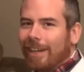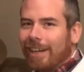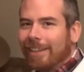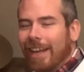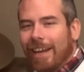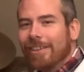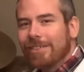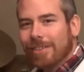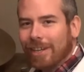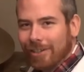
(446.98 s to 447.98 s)
And that is
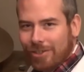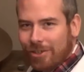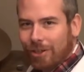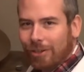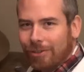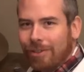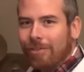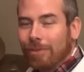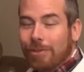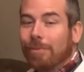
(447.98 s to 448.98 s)
the intro
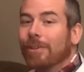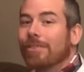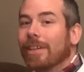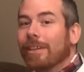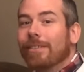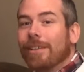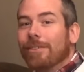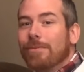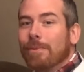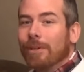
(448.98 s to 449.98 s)
for Smells Like Teen
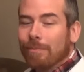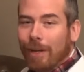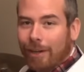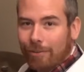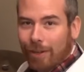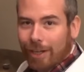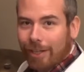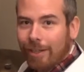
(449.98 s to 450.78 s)
Spirit by Nirvana.